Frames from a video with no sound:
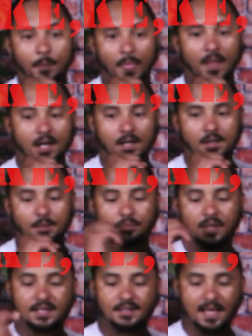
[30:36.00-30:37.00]

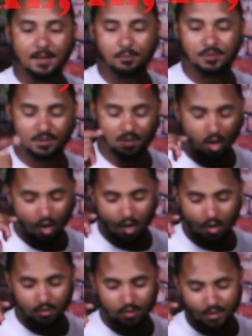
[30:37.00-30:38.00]
that was
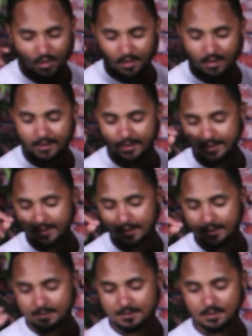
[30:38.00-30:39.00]
called
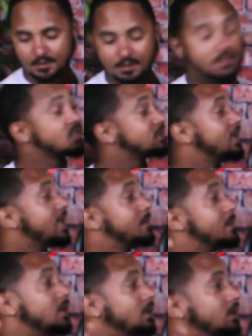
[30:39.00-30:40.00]
a Sigma